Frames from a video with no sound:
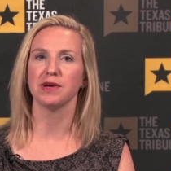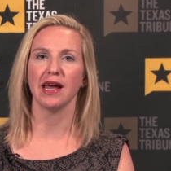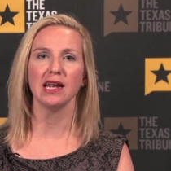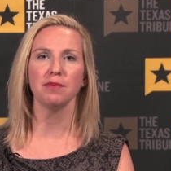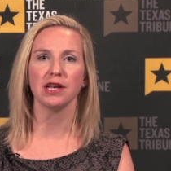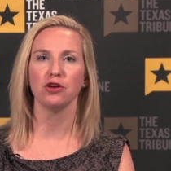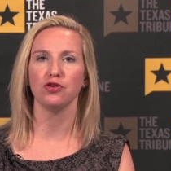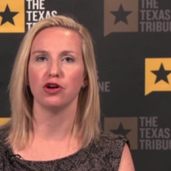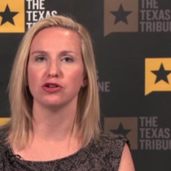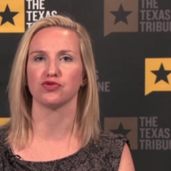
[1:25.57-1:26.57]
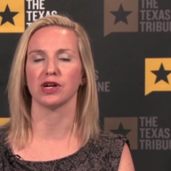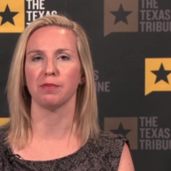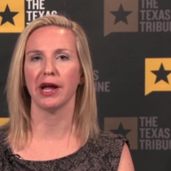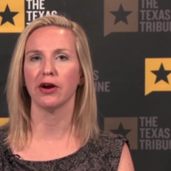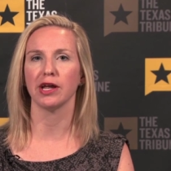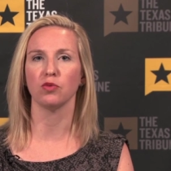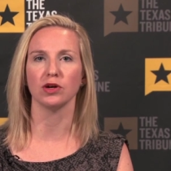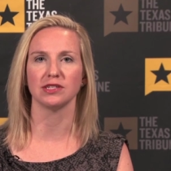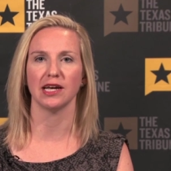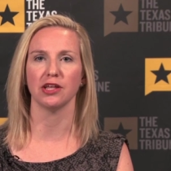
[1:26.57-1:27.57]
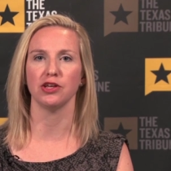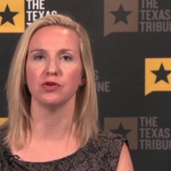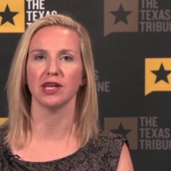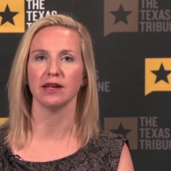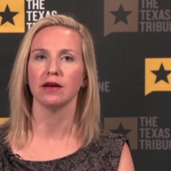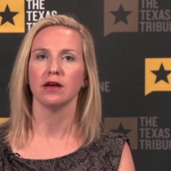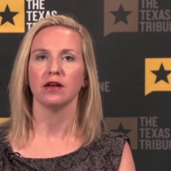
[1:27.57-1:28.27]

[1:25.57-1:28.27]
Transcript: but anybody who knows Rick Perry will tell you that